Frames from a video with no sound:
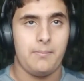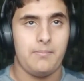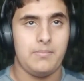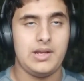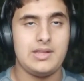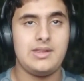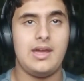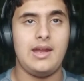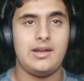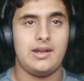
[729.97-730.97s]
But in the
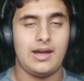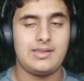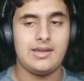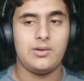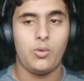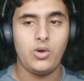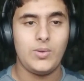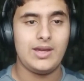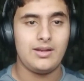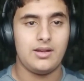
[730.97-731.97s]
end, I think what
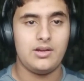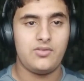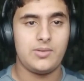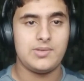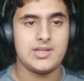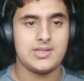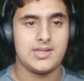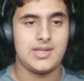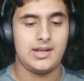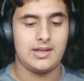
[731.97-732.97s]
we can learn from this
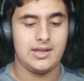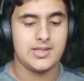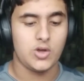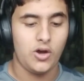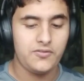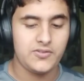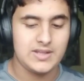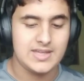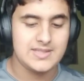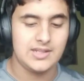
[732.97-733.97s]
is that it's often
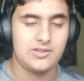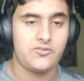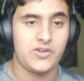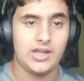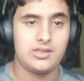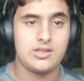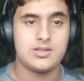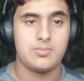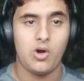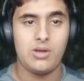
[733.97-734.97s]
easy to forget the
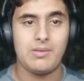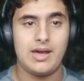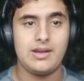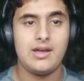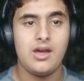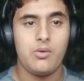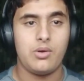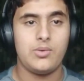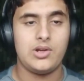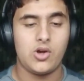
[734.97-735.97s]
small man
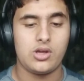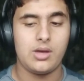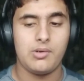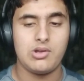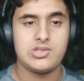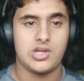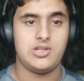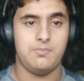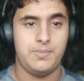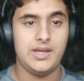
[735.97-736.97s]
when we're talking about
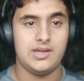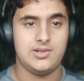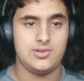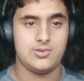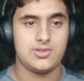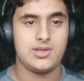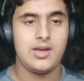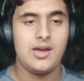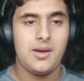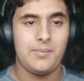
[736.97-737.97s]
such big issues.
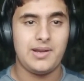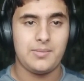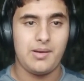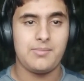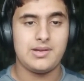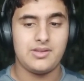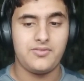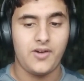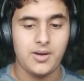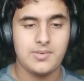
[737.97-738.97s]
But remember, the
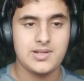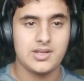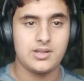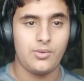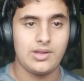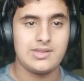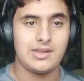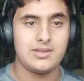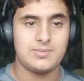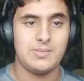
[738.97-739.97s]
farmers are the ones that
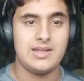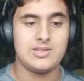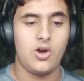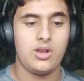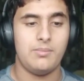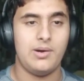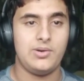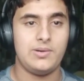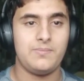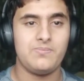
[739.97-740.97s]
this bill is all about.
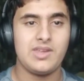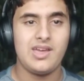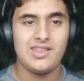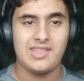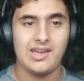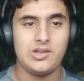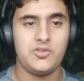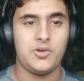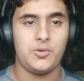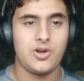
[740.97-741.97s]
Thank you
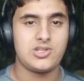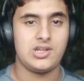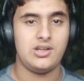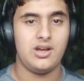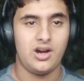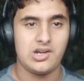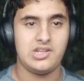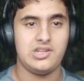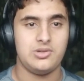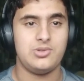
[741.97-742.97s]
for watching
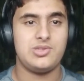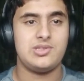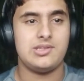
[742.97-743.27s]
Arny News.